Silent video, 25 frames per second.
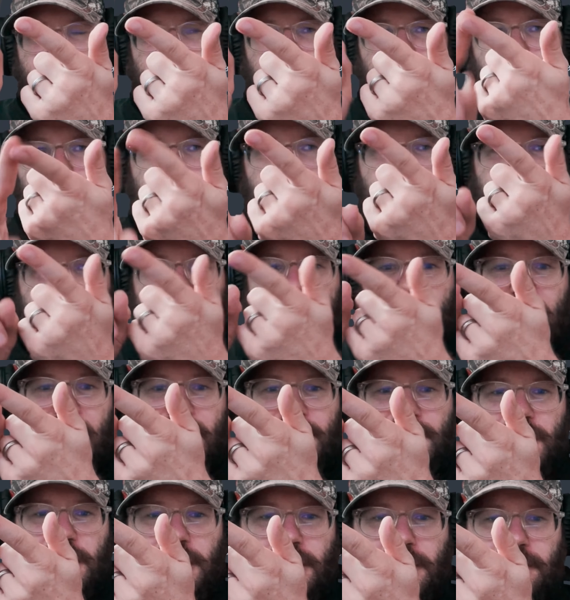
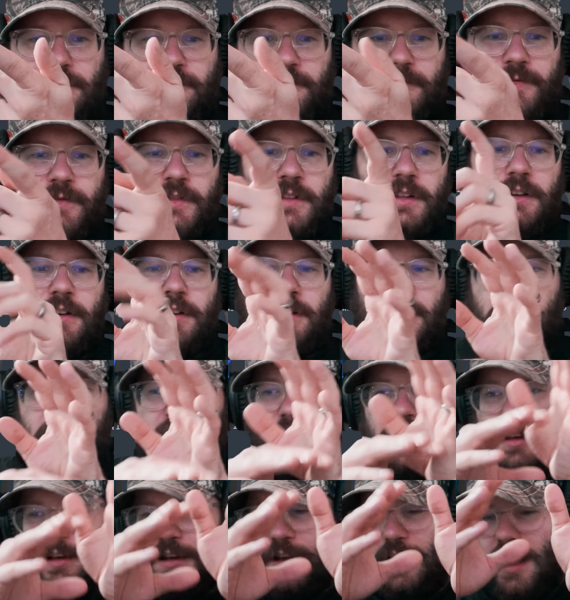cross-hatching
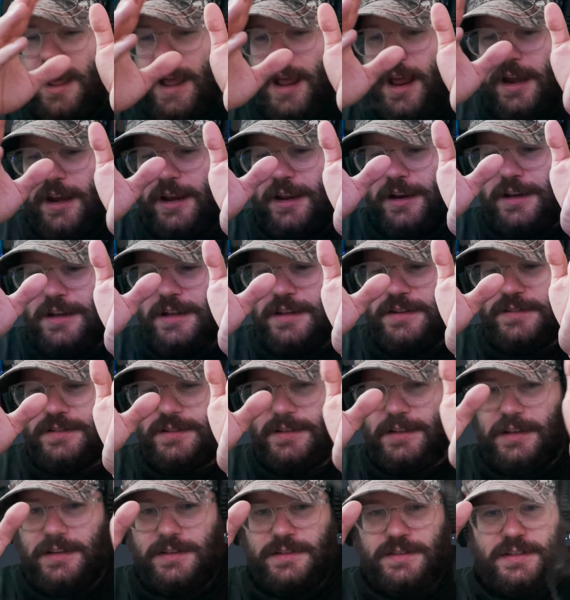and an
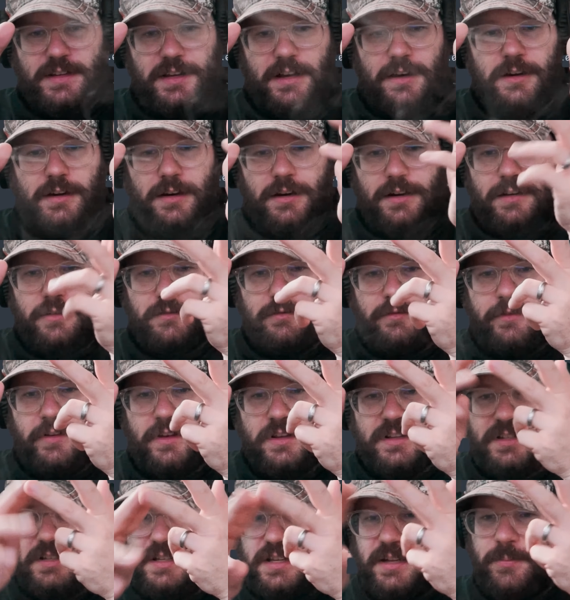instance of
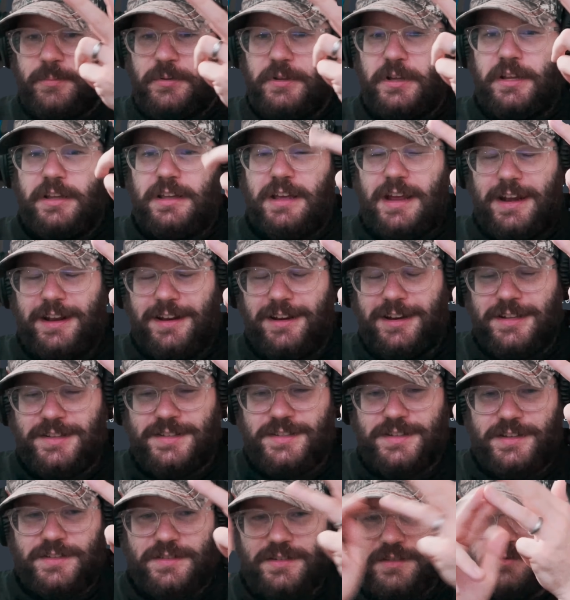stippling and an
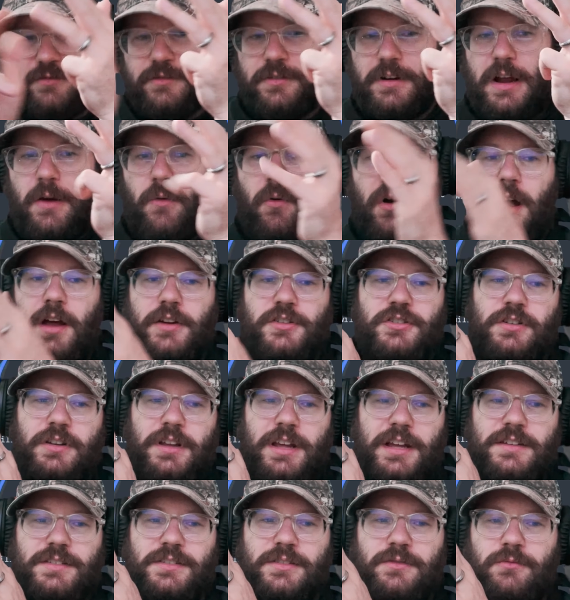instance of gray wash.
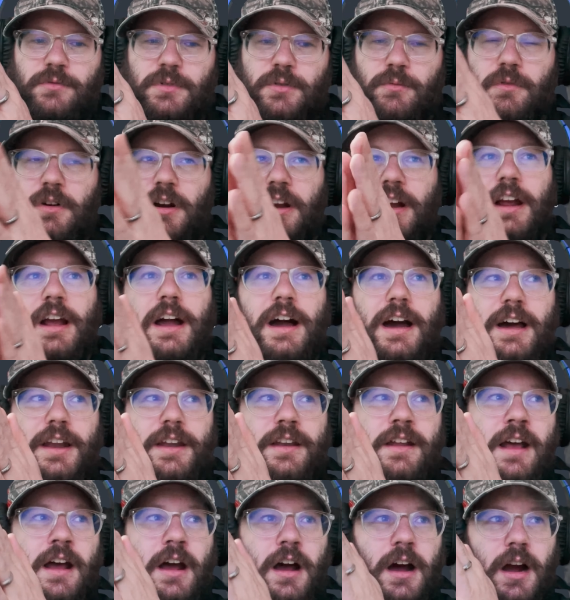Okay, so we're working
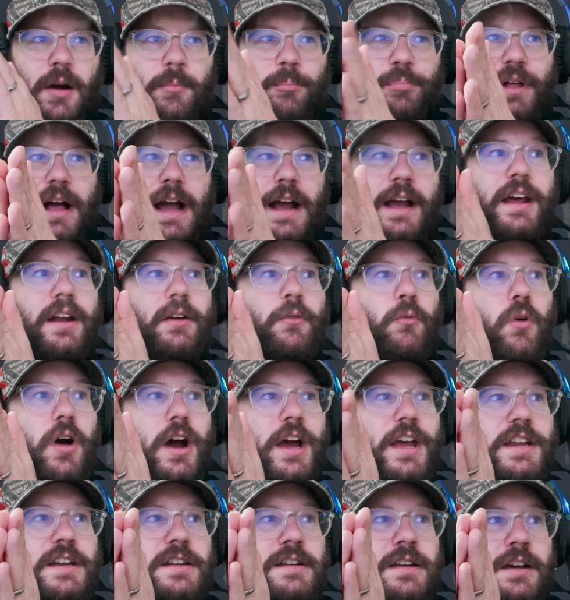on our black and
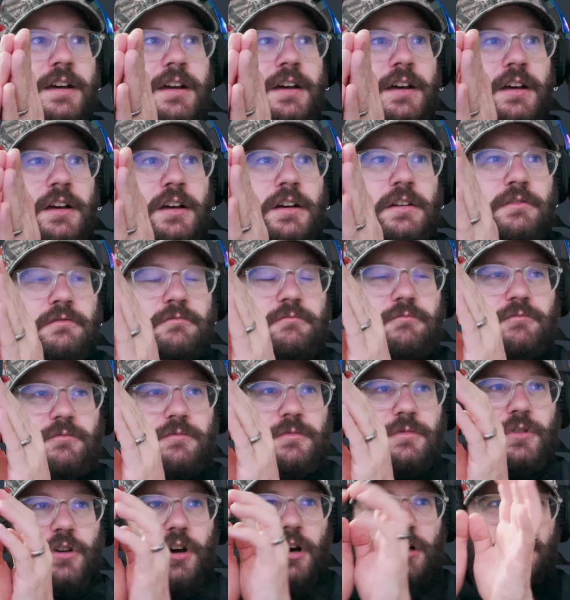white
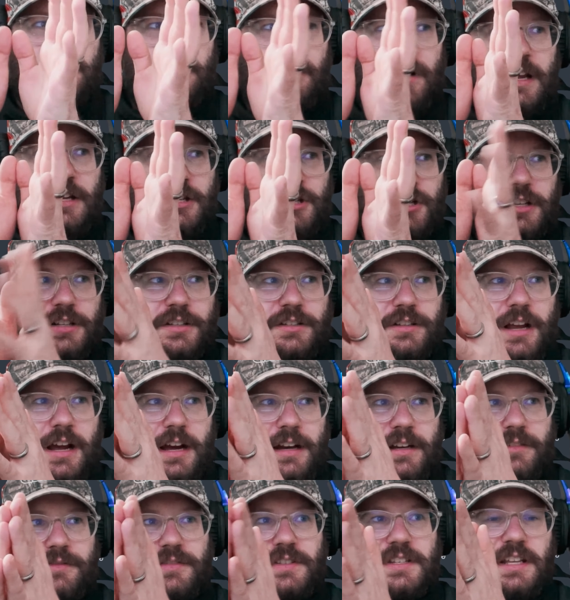coloration
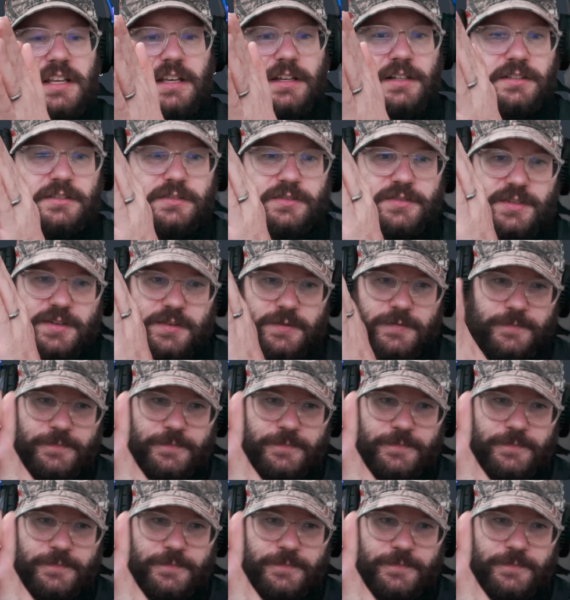kind of skills.